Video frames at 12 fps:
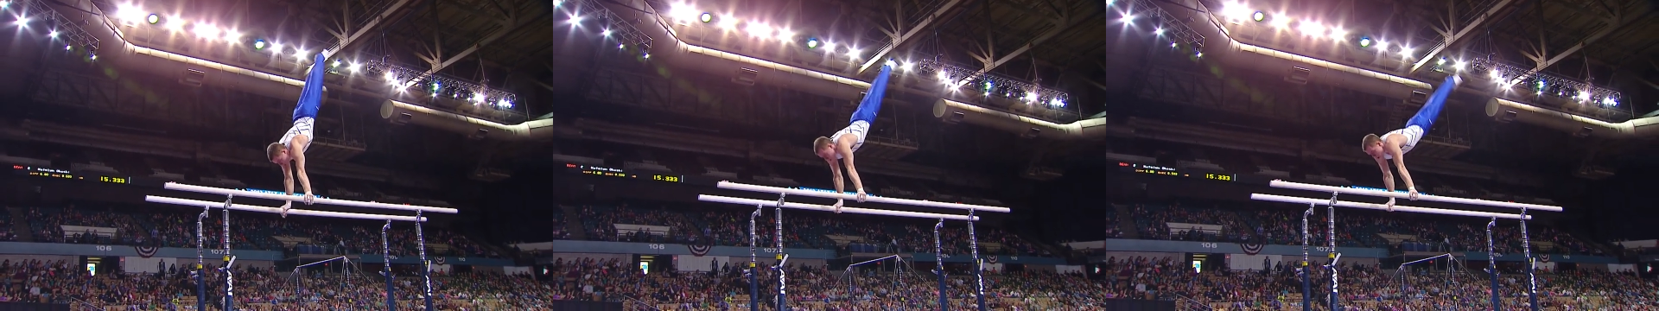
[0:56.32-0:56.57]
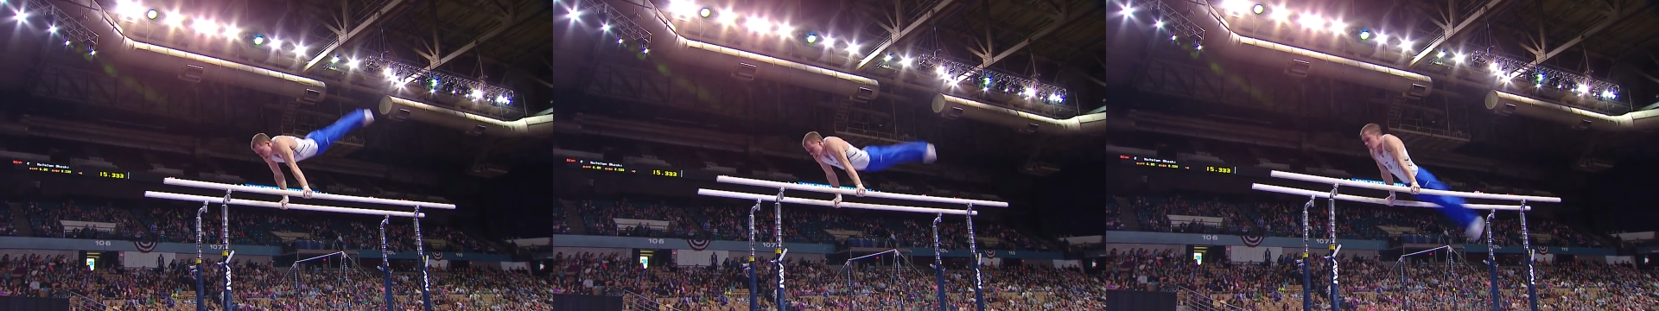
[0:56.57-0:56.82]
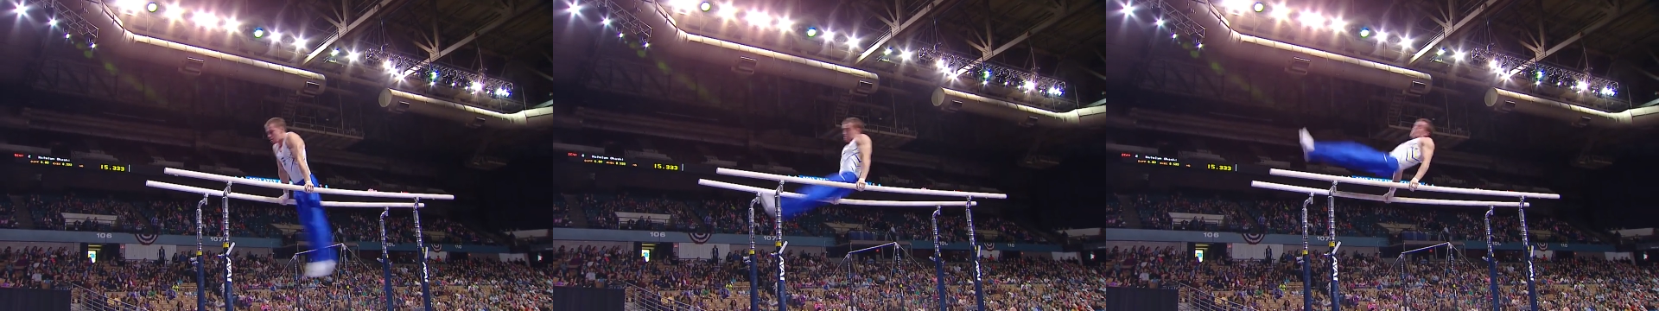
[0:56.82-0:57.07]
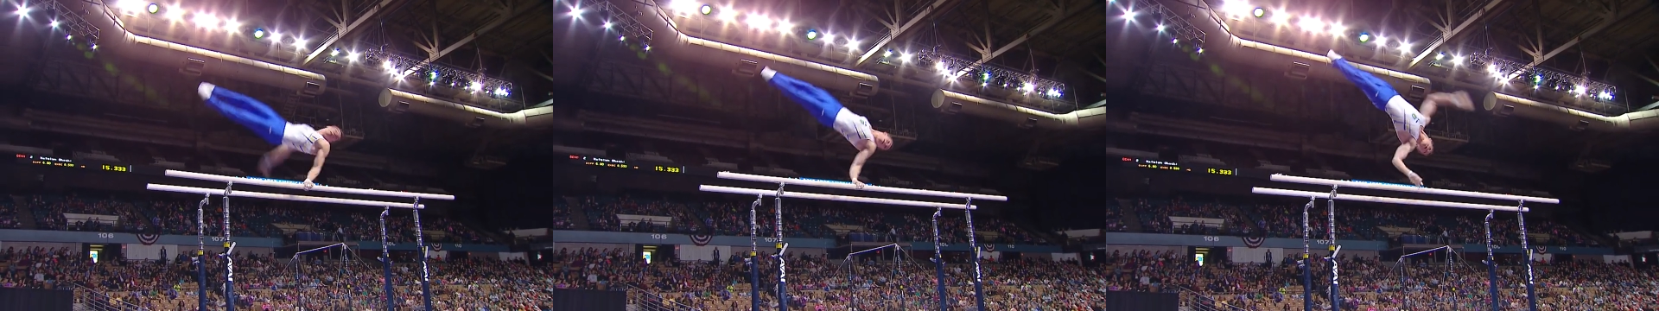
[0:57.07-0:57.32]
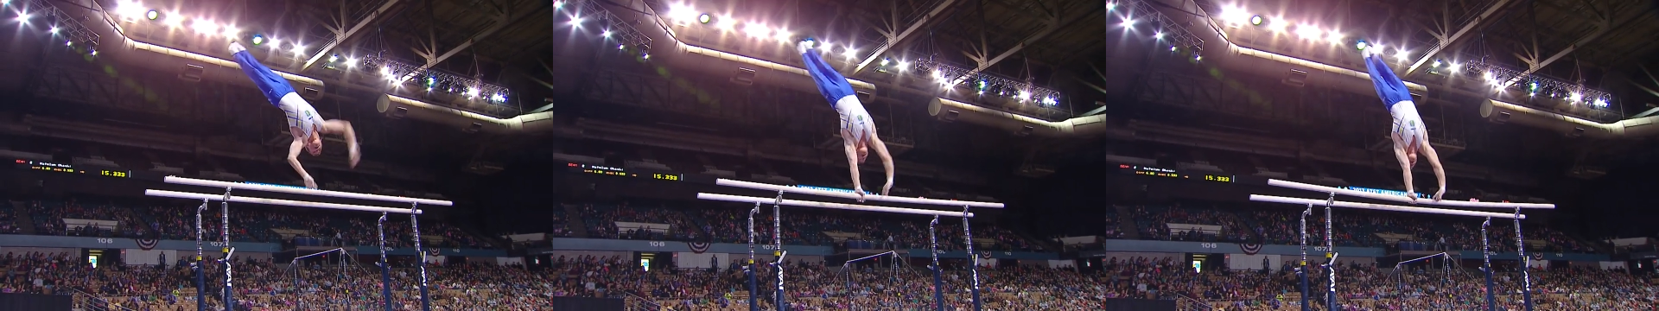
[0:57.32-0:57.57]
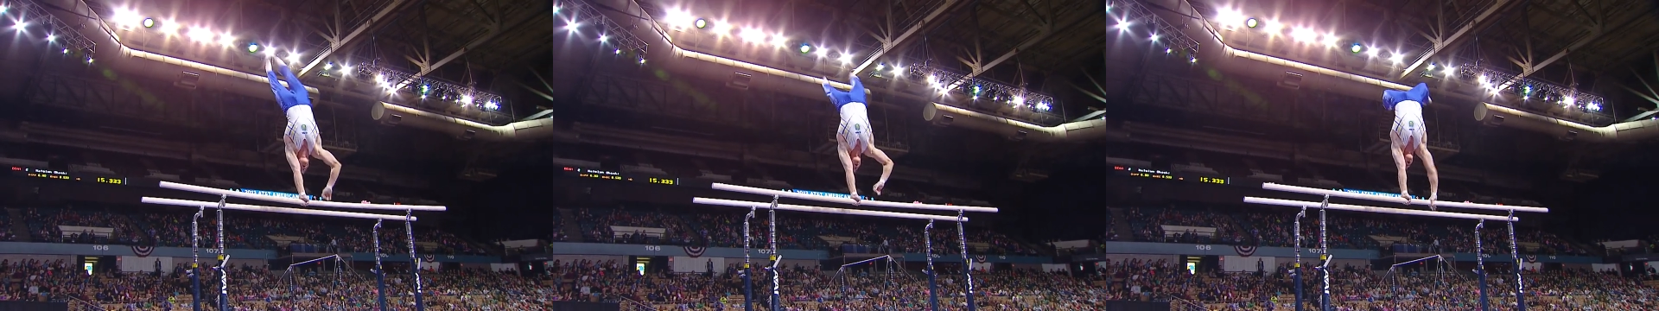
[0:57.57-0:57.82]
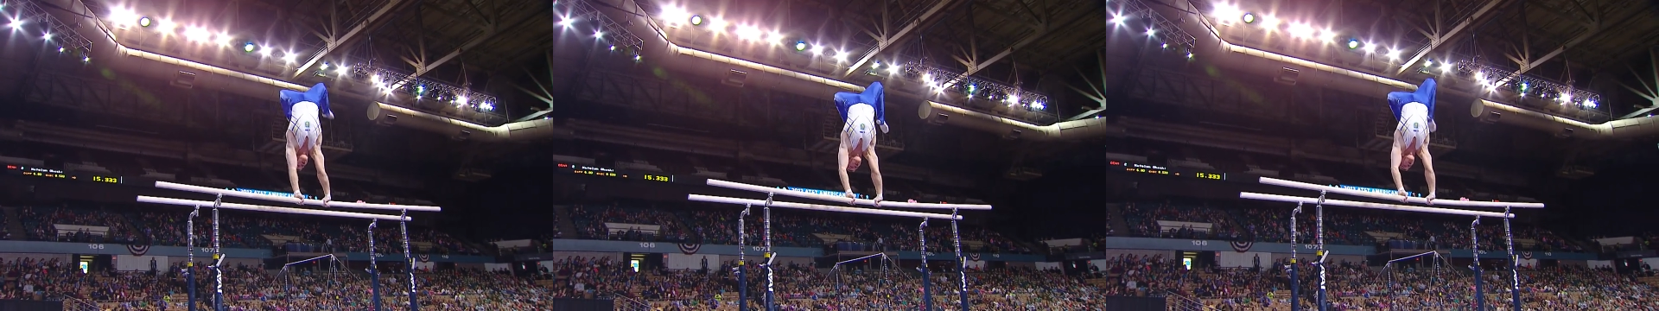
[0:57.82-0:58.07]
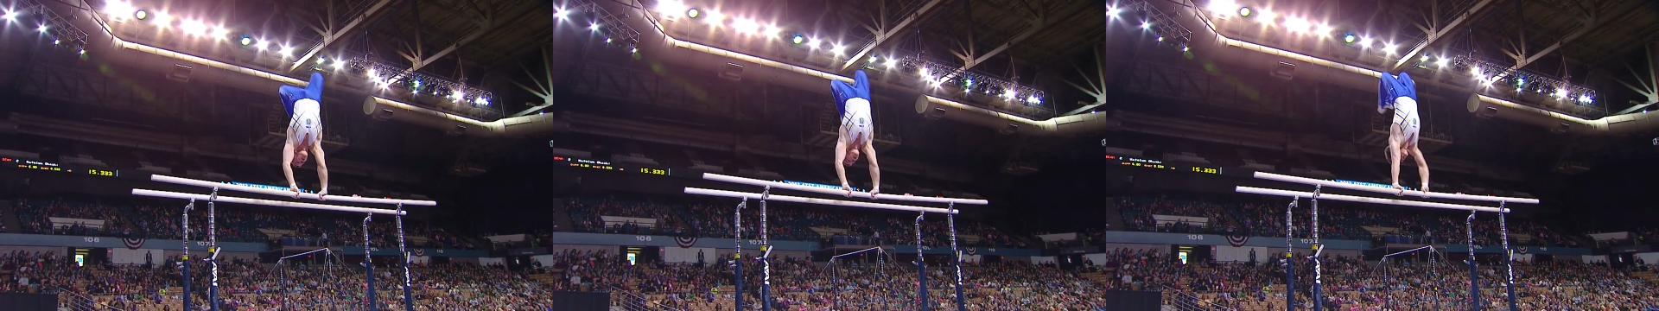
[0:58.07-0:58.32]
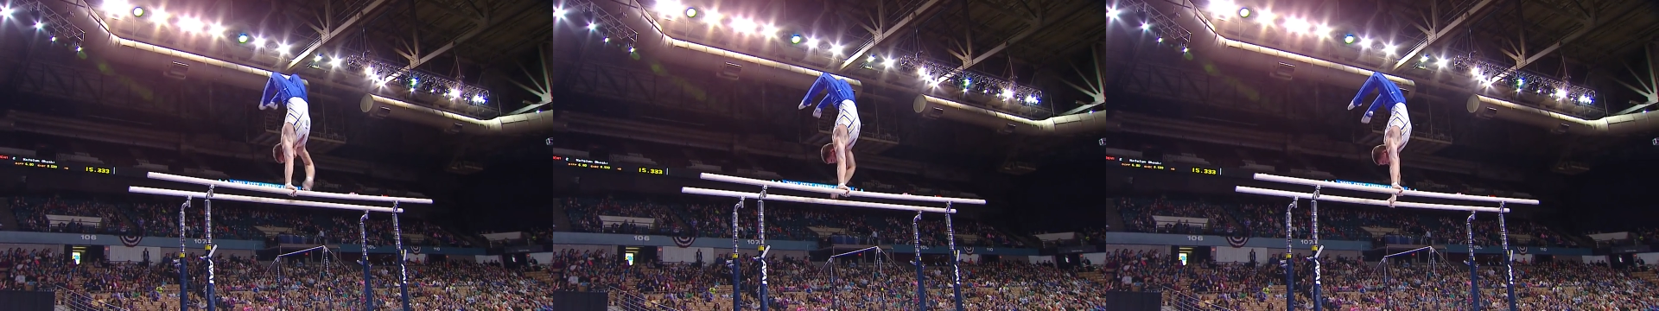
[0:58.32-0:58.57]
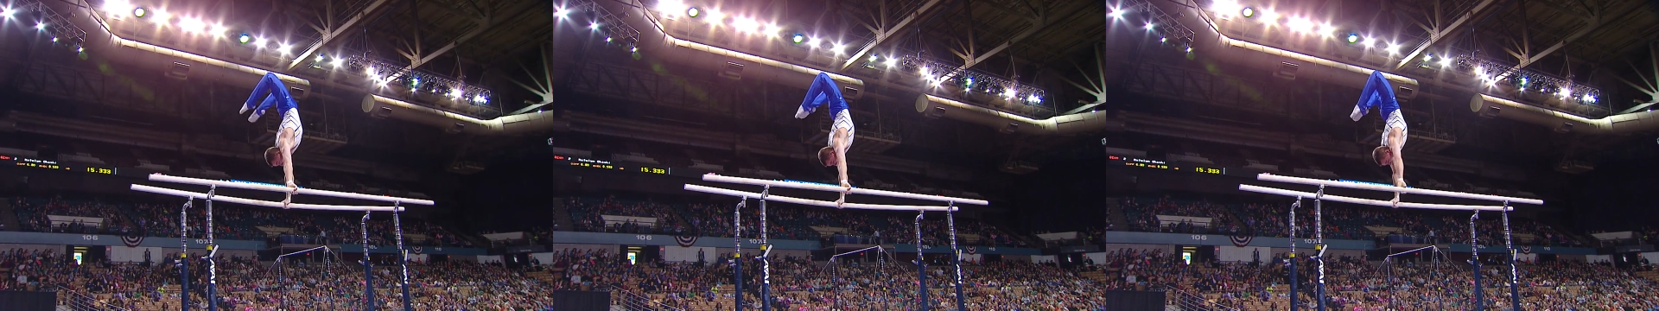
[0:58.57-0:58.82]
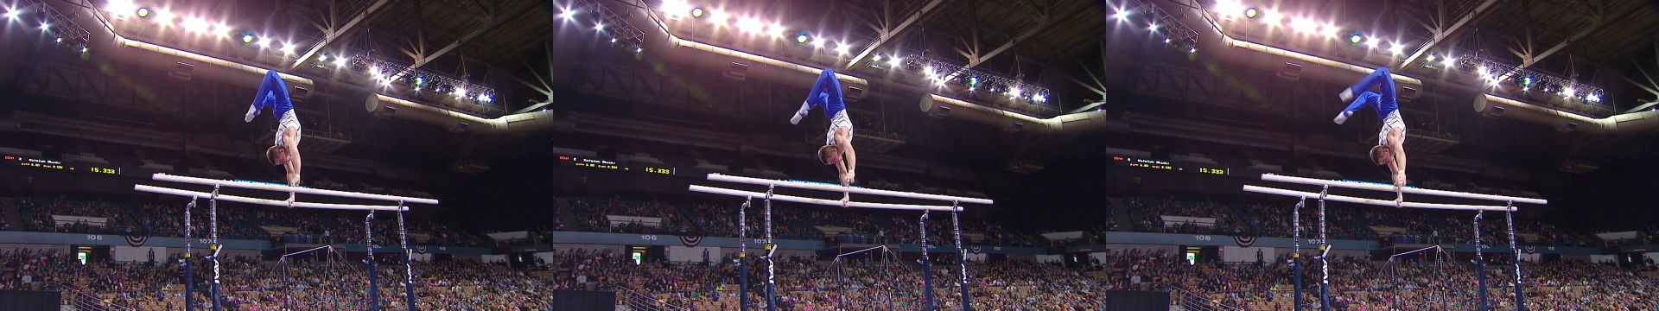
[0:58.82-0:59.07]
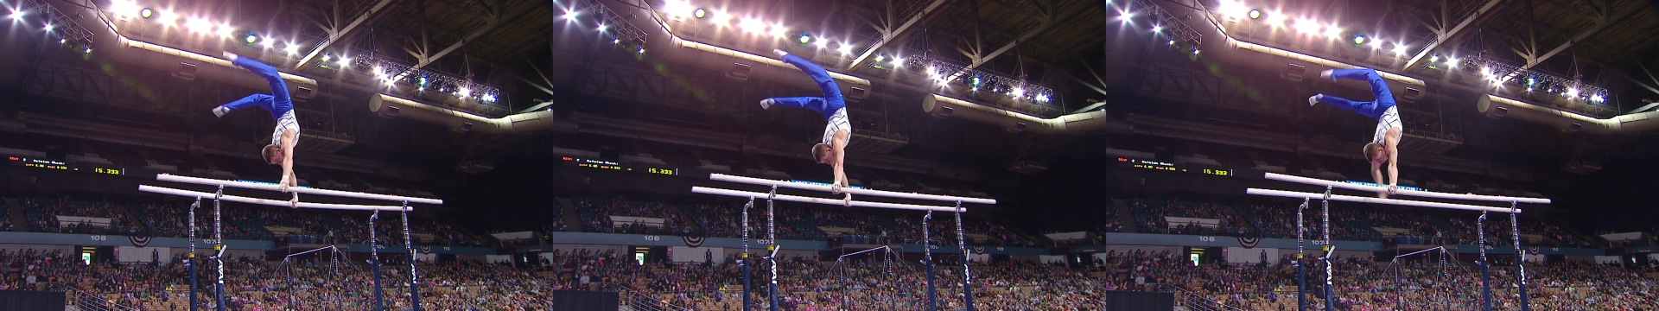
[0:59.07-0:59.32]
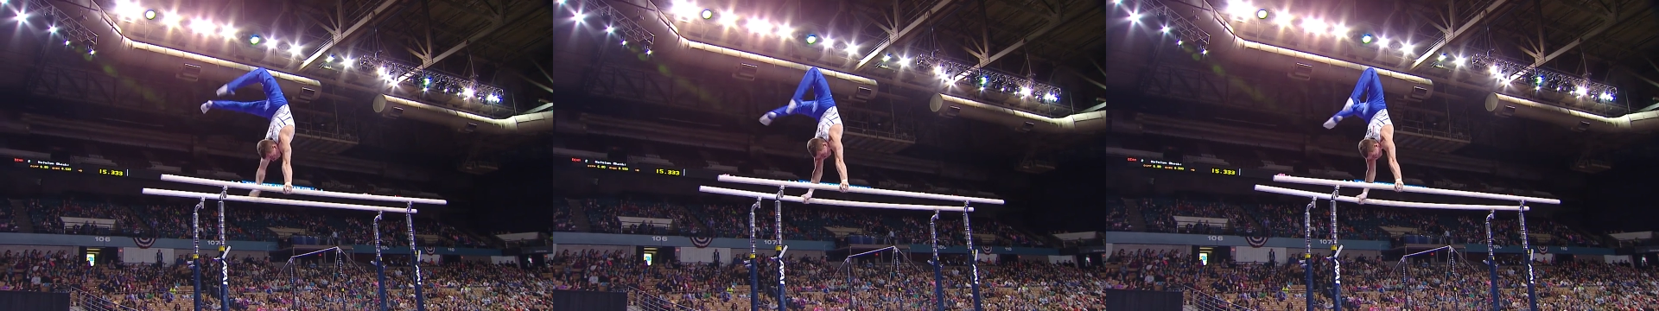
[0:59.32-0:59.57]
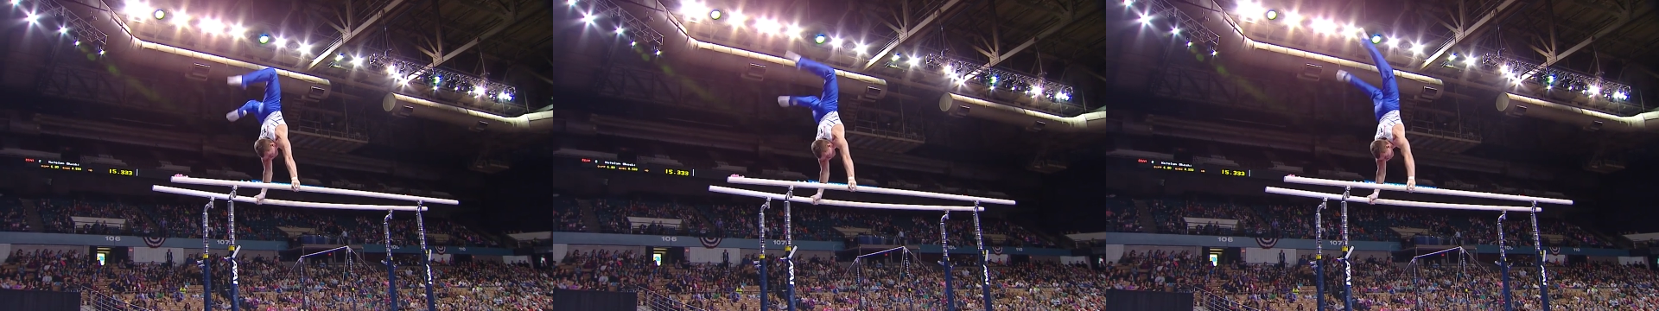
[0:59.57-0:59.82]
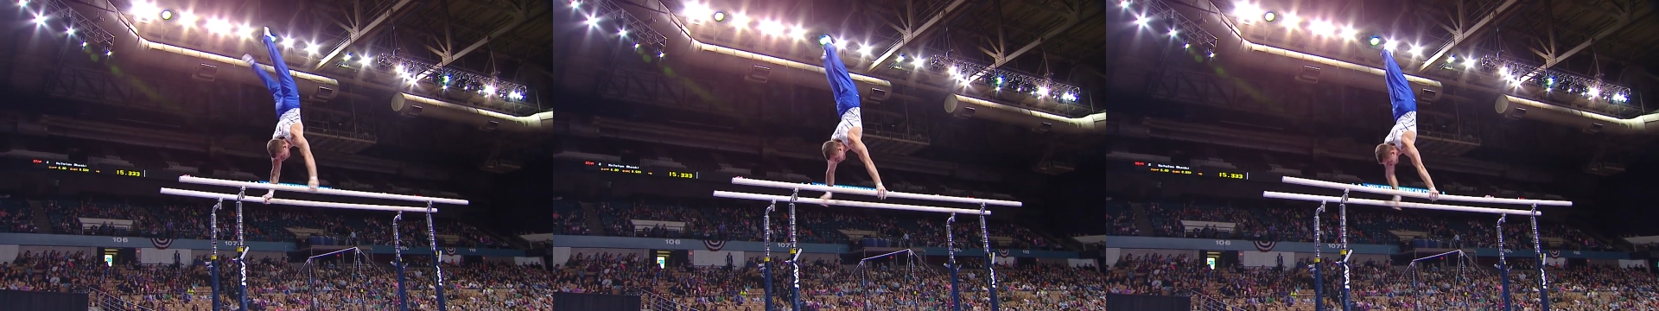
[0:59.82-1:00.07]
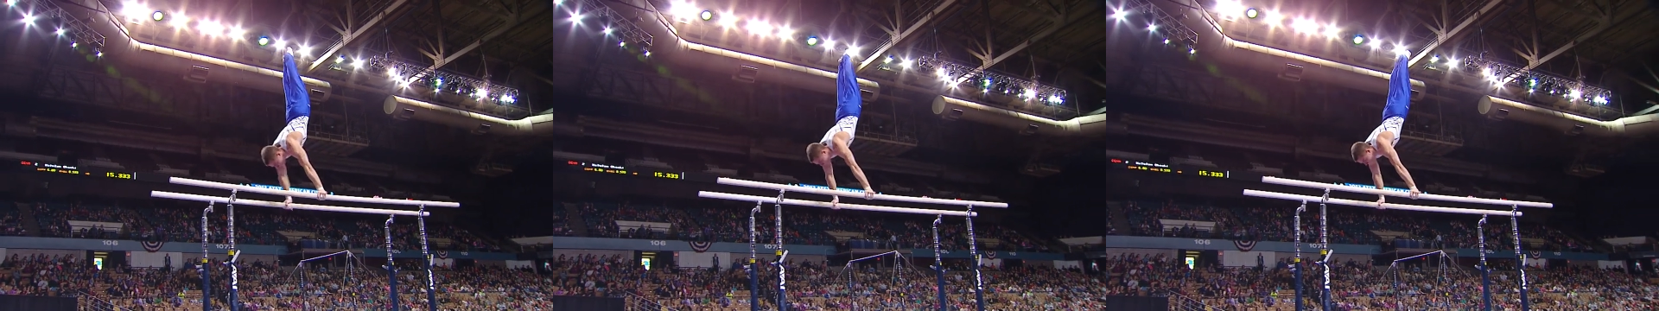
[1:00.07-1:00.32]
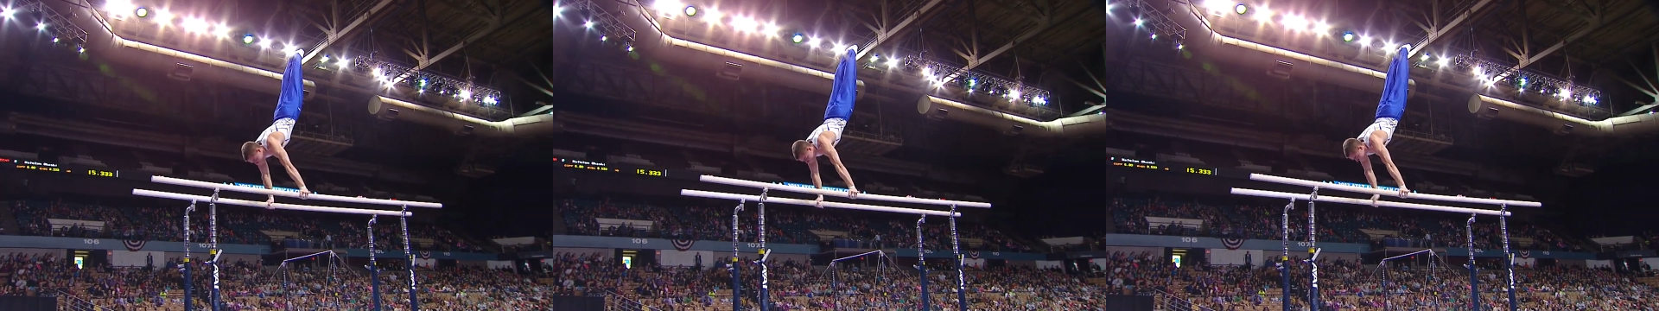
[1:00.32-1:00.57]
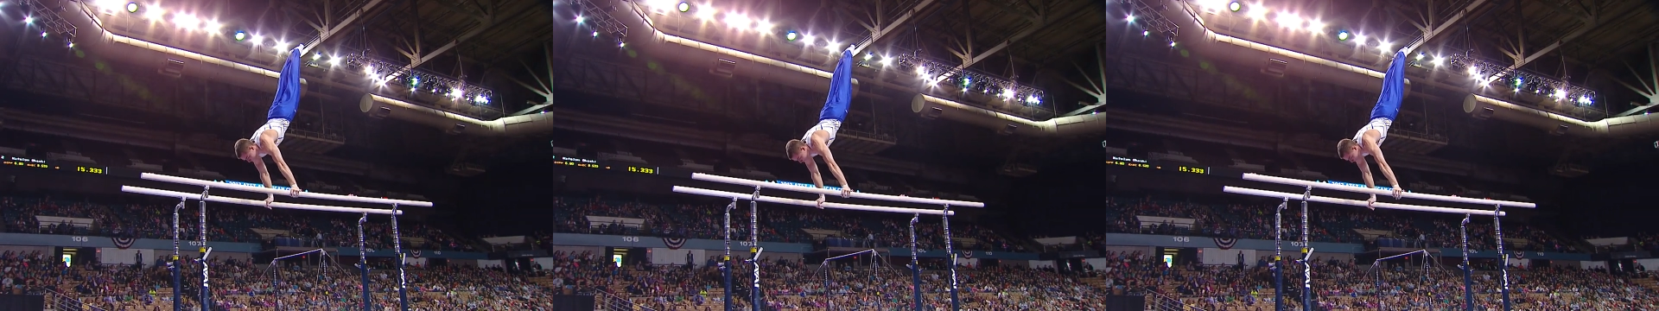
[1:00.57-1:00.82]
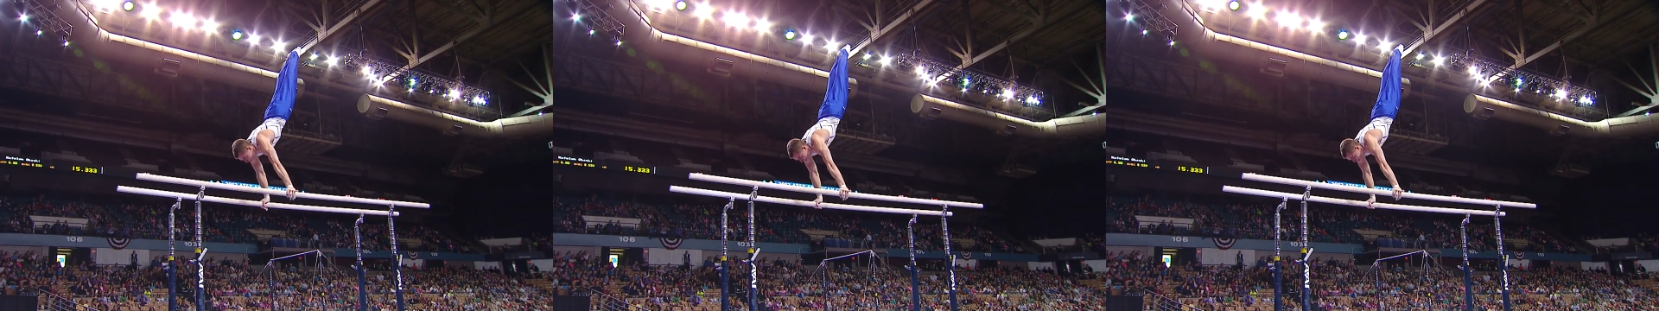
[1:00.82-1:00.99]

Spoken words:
(no speaker visible)